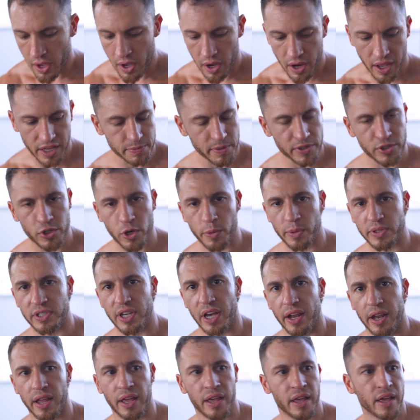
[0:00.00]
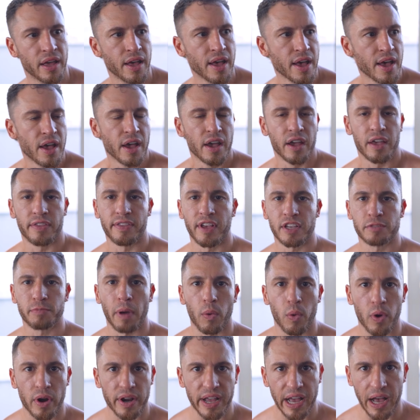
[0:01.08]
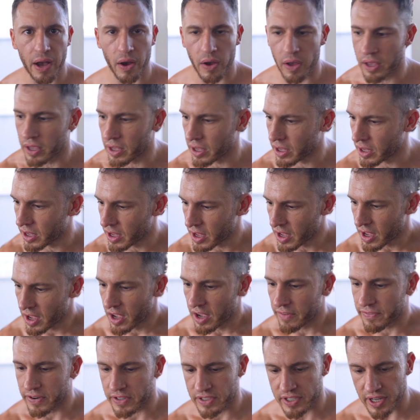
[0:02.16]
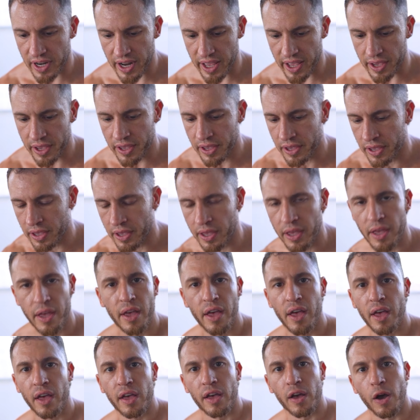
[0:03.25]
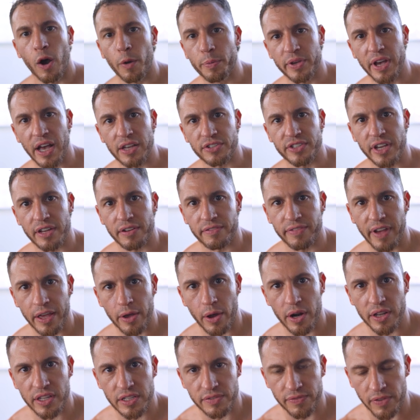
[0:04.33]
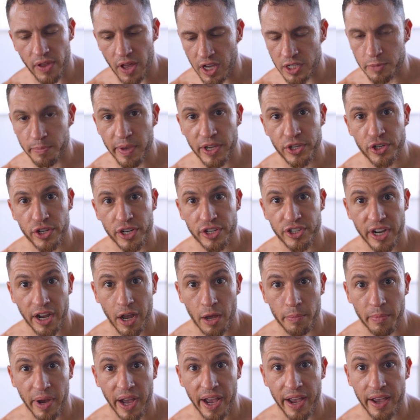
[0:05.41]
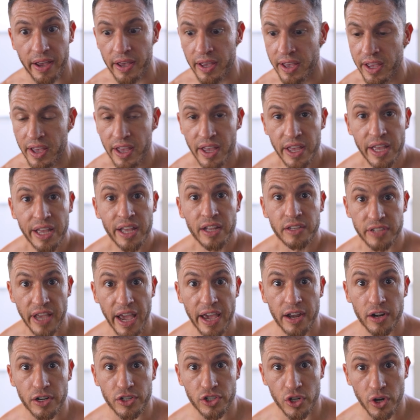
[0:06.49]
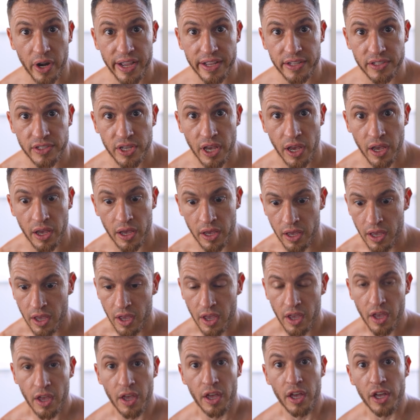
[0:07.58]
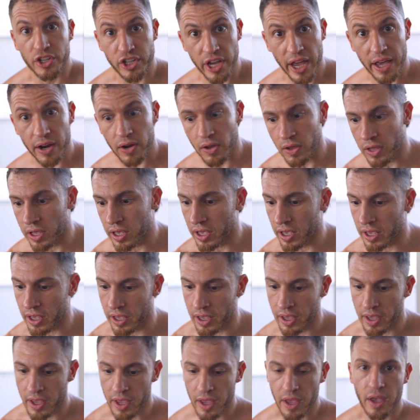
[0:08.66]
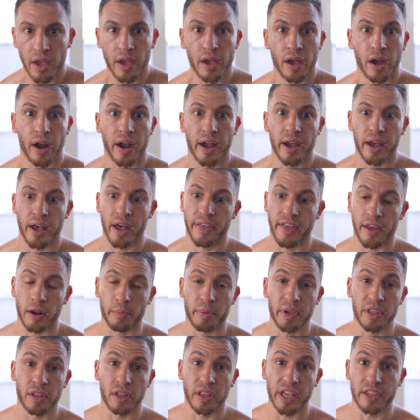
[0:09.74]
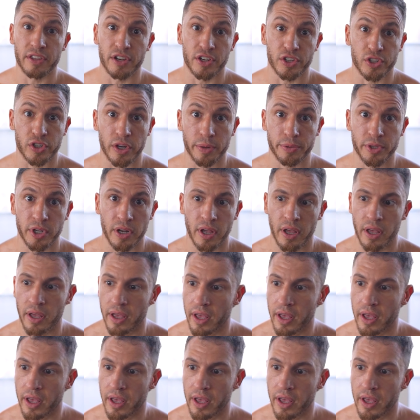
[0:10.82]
That's my superset, and that's my workout for today. Hope you guys are getting value out of these vlogs. Make sure you check out my Tanner Trains channel. All right, that'll be the link in the description.